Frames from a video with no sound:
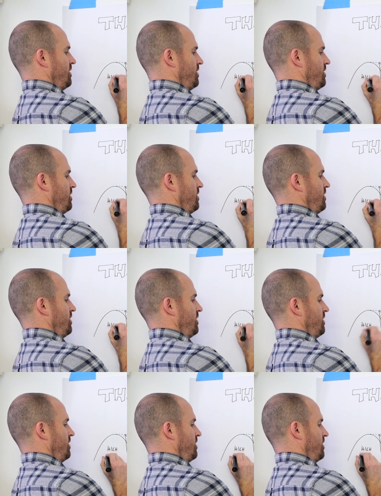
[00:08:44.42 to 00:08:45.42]

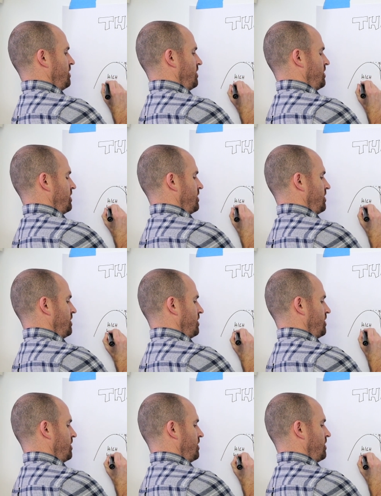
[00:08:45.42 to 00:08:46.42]

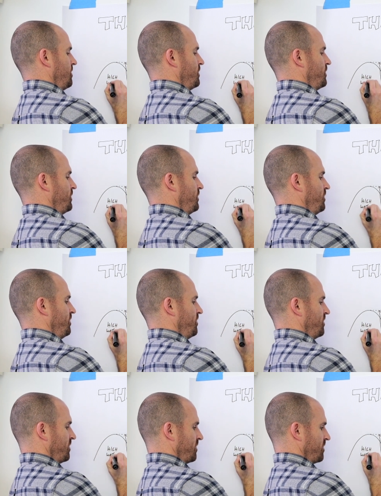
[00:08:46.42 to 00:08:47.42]

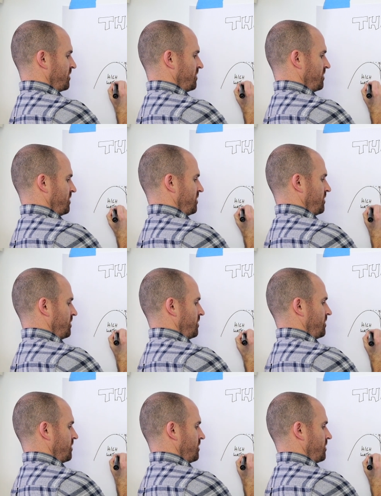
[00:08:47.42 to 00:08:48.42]

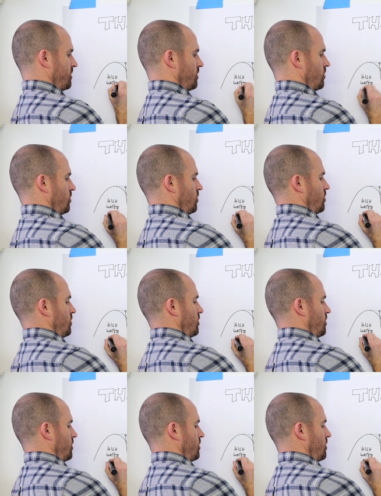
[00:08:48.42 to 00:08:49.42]

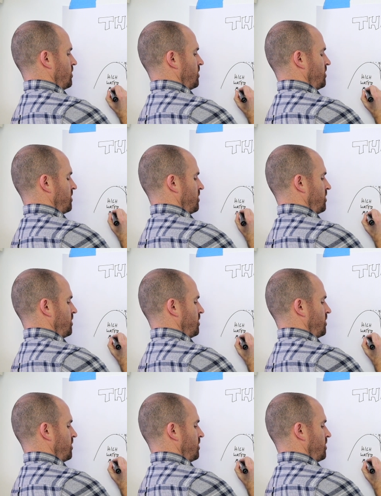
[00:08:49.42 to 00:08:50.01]
[no speech]